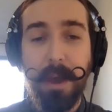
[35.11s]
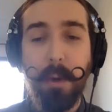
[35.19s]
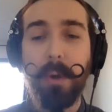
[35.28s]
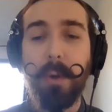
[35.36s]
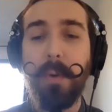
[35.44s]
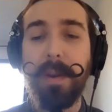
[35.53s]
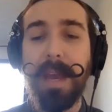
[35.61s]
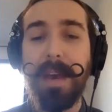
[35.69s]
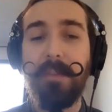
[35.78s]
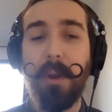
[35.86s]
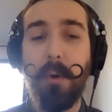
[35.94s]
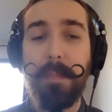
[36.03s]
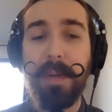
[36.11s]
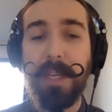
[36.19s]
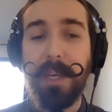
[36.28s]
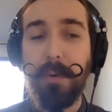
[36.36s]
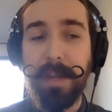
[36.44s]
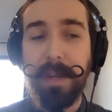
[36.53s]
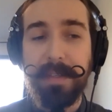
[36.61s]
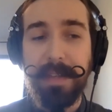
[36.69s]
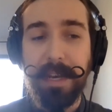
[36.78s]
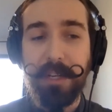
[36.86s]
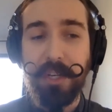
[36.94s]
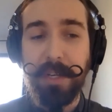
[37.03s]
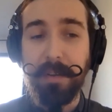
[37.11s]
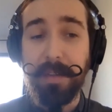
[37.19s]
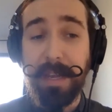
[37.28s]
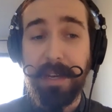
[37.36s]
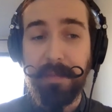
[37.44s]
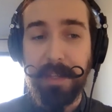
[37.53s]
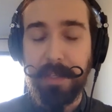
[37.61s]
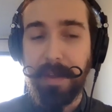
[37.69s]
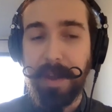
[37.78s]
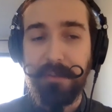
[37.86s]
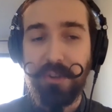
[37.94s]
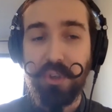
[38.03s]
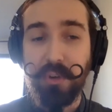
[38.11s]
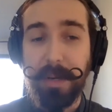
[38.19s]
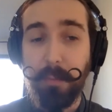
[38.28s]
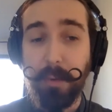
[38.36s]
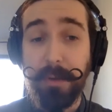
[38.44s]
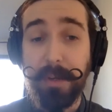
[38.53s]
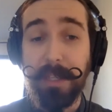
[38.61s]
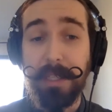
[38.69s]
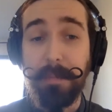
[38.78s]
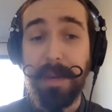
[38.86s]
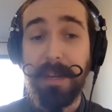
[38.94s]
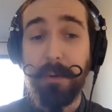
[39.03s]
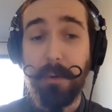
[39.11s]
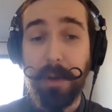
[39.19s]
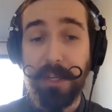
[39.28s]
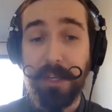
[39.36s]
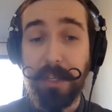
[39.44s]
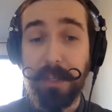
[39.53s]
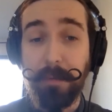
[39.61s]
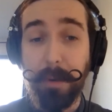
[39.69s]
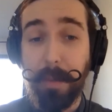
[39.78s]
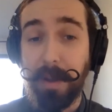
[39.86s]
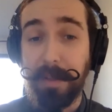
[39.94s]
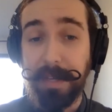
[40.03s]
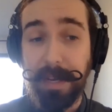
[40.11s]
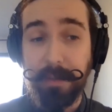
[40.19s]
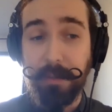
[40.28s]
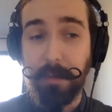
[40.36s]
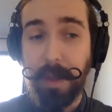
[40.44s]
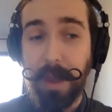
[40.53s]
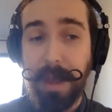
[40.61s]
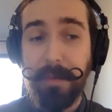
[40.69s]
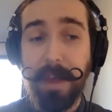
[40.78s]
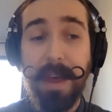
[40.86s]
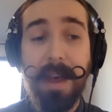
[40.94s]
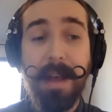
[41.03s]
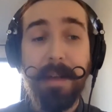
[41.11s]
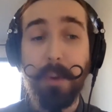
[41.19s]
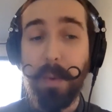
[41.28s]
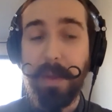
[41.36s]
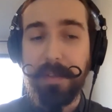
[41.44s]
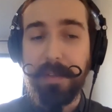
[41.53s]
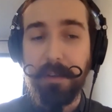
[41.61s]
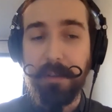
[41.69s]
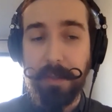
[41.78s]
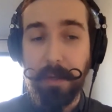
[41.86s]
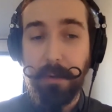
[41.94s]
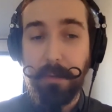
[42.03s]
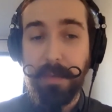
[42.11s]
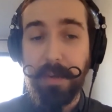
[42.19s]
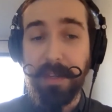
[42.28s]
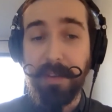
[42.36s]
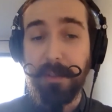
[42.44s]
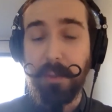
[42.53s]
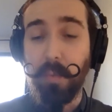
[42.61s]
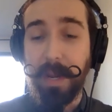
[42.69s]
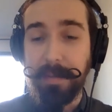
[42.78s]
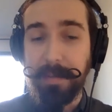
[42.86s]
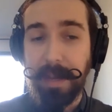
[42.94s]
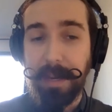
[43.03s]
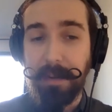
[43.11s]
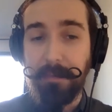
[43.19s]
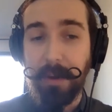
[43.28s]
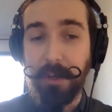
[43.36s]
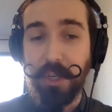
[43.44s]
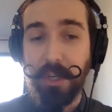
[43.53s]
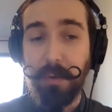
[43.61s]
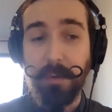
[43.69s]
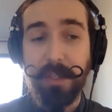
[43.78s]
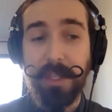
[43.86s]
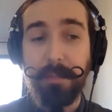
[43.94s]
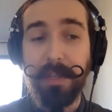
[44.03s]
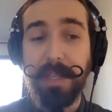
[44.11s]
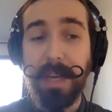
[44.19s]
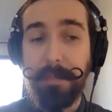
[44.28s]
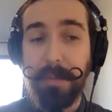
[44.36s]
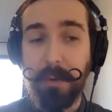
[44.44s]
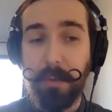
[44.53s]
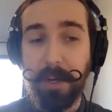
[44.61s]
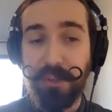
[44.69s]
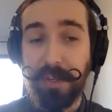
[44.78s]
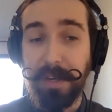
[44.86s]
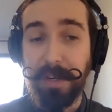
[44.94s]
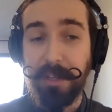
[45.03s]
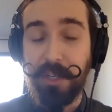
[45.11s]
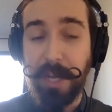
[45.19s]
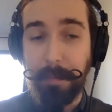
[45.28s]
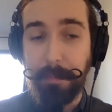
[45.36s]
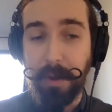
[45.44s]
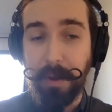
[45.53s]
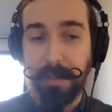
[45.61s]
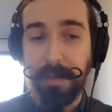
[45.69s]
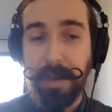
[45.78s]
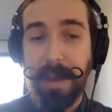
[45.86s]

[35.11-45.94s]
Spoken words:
We're going to have an open Q&A section near the end of this live stream where you can submit your questions for Emad to answer live. If you're with us on Zoom, you can use the raise hand function or simply type your question into the chat box.